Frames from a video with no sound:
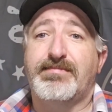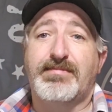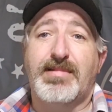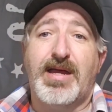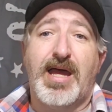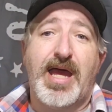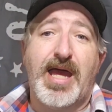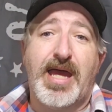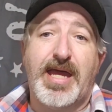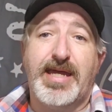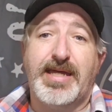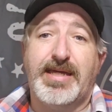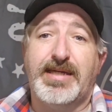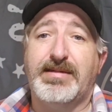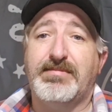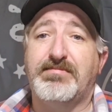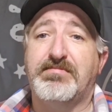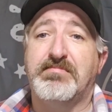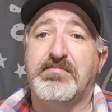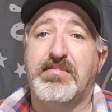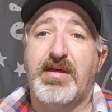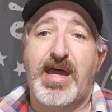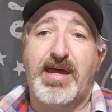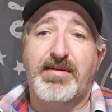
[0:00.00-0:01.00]
I
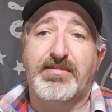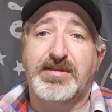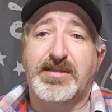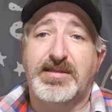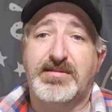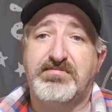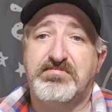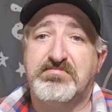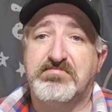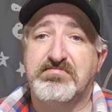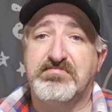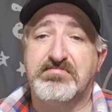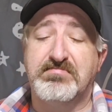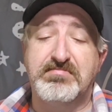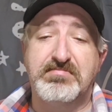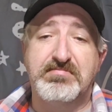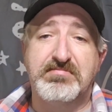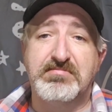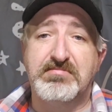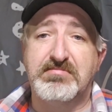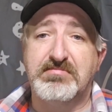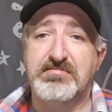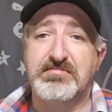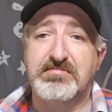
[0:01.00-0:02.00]
have a
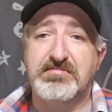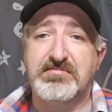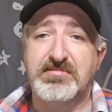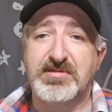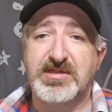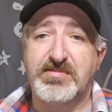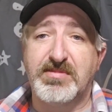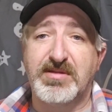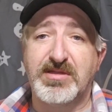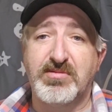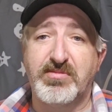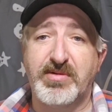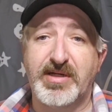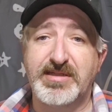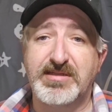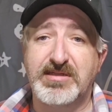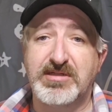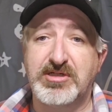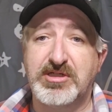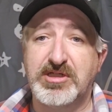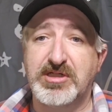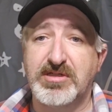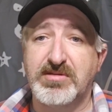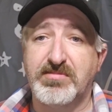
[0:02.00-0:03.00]
Smith &
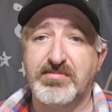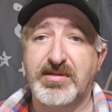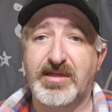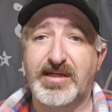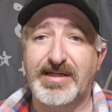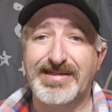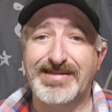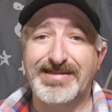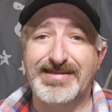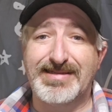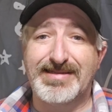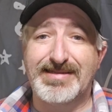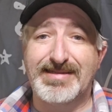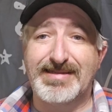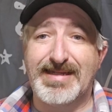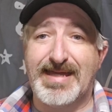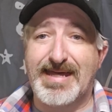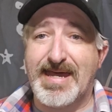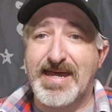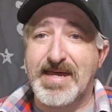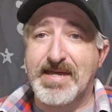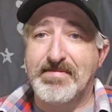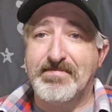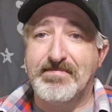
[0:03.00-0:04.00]
Wesson Shield Plus
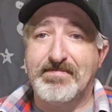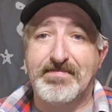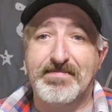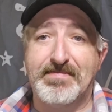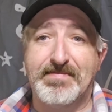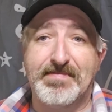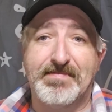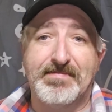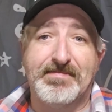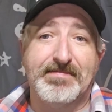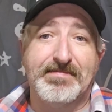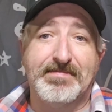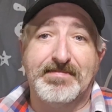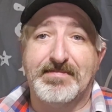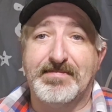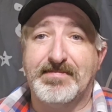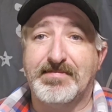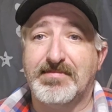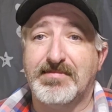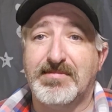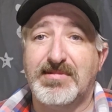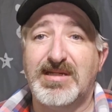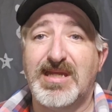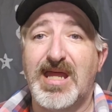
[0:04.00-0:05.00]
that
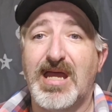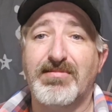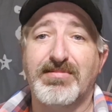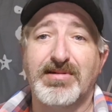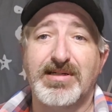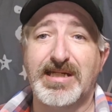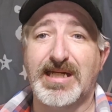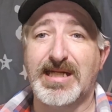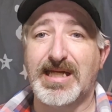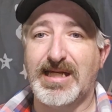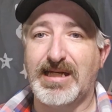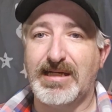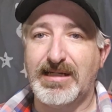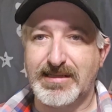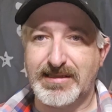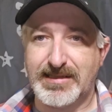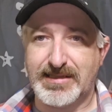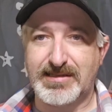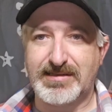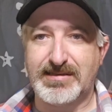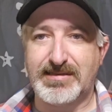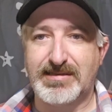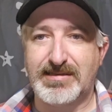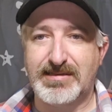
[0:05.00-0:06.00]
never did any of
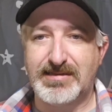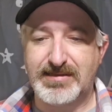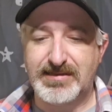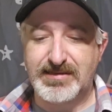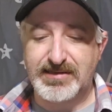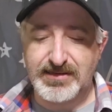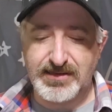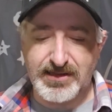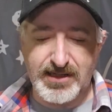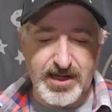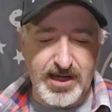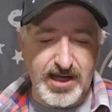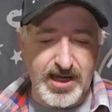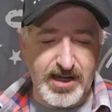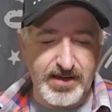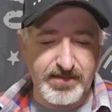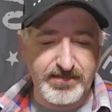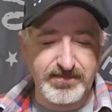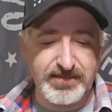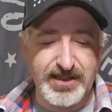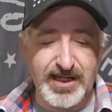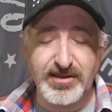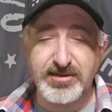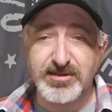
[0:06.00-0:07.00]
this.
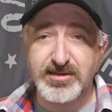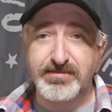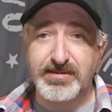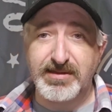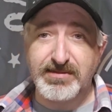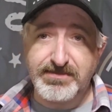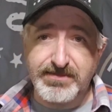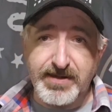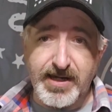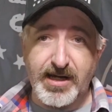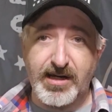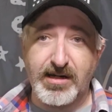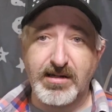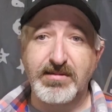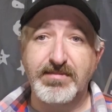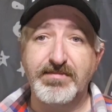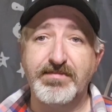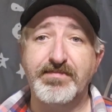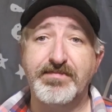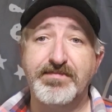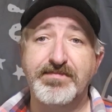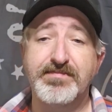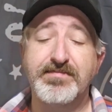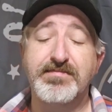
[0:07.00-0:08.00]
Now, to be fair,
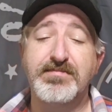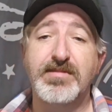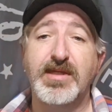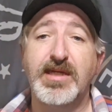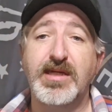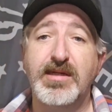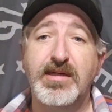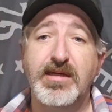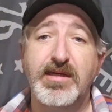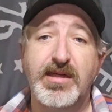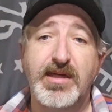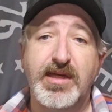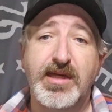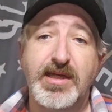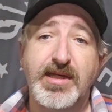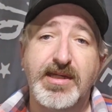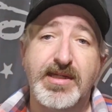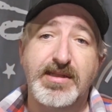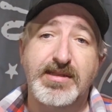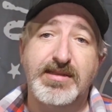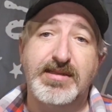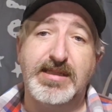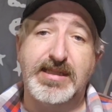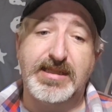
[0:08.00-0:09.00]

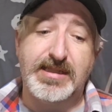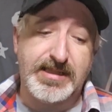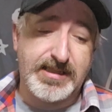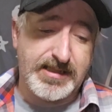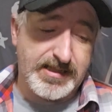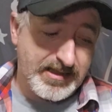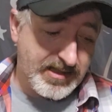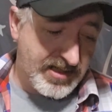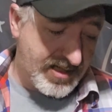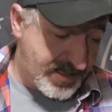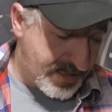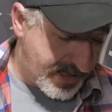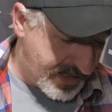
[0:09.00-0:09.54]
the